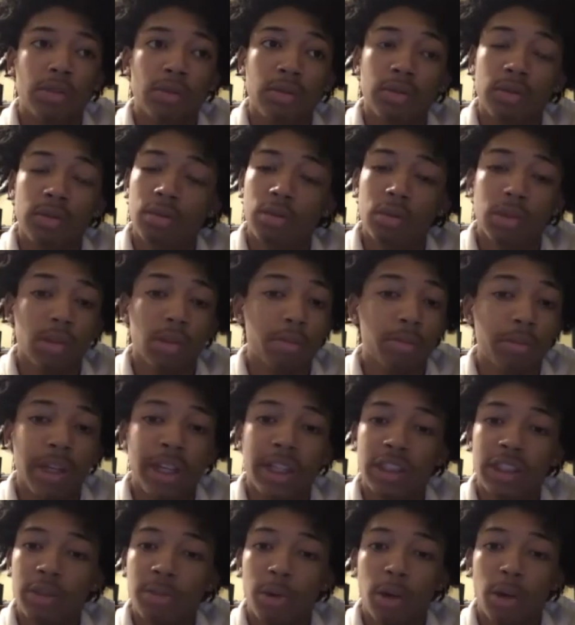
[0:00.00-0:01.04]
when
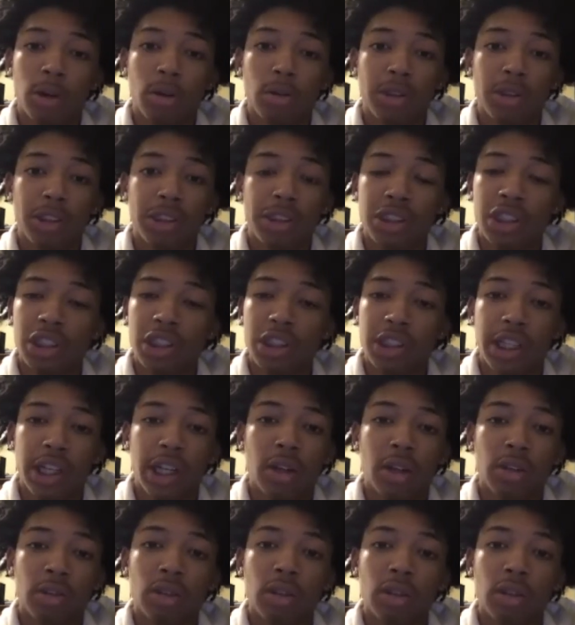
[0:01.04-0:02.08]
basketball gonna get shut down.